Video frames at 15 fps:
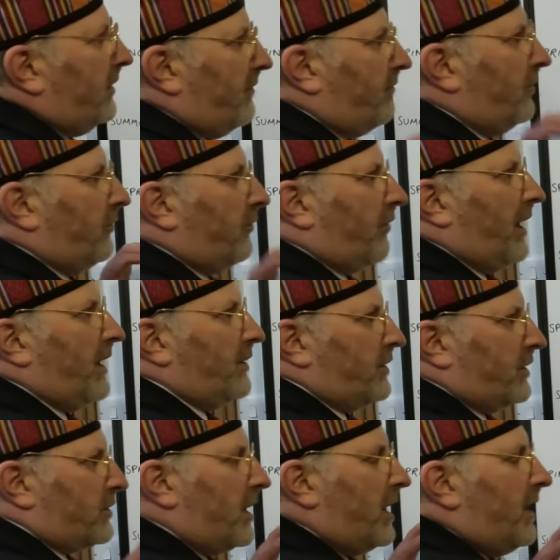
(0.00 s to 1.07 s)
at different
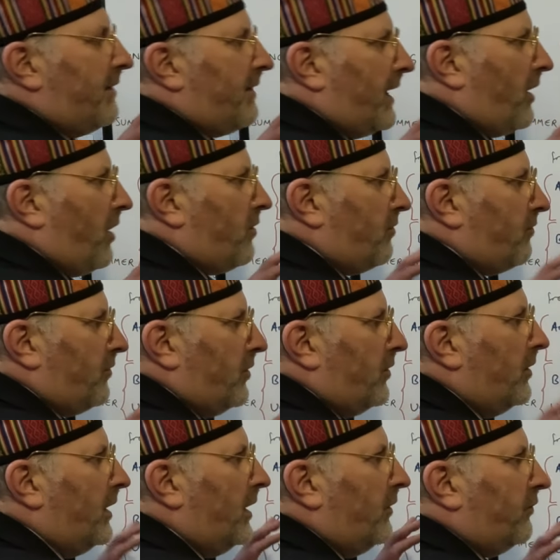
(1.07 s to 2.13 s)
stages, they go
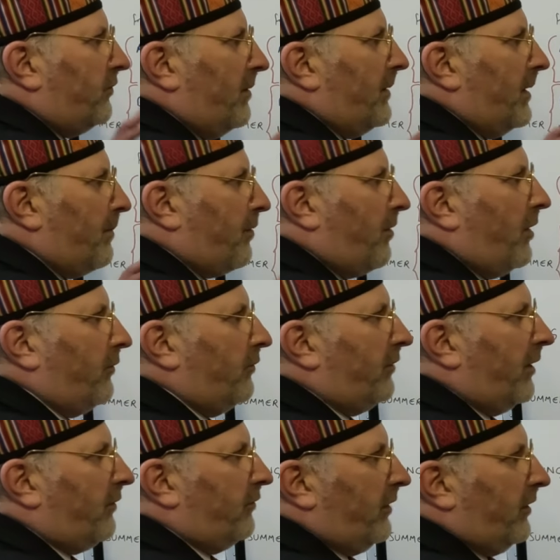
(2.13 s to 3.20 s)
through similar
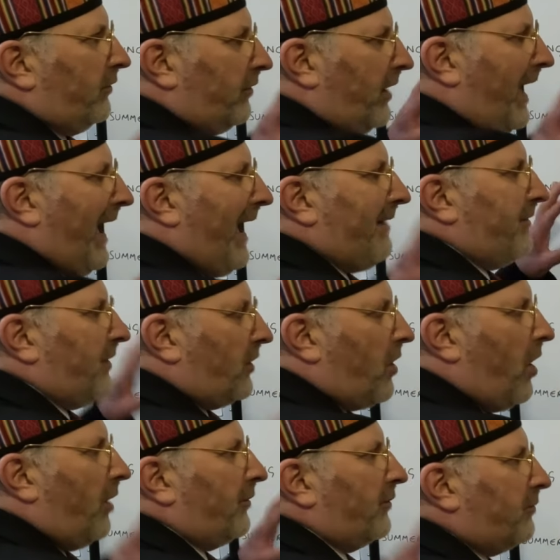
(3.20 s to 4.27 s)
processes at the
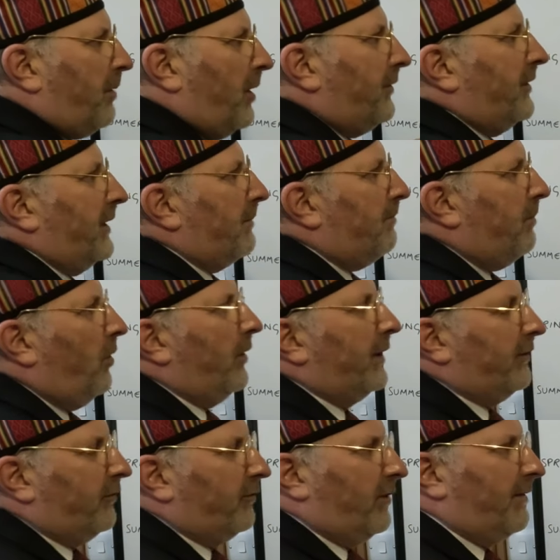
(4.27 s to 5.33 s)
corresponding
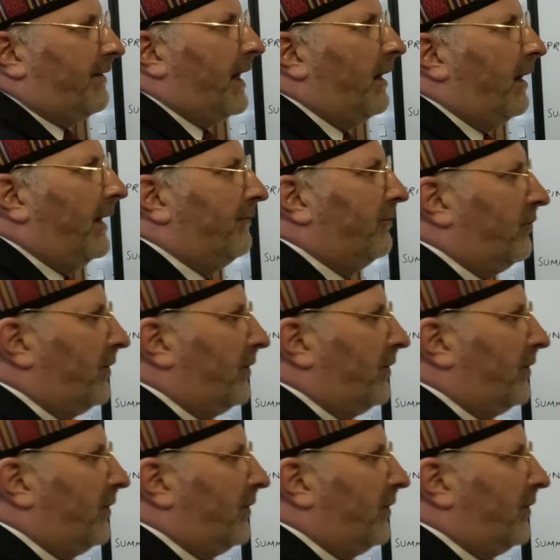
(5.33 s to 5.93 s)
points in their life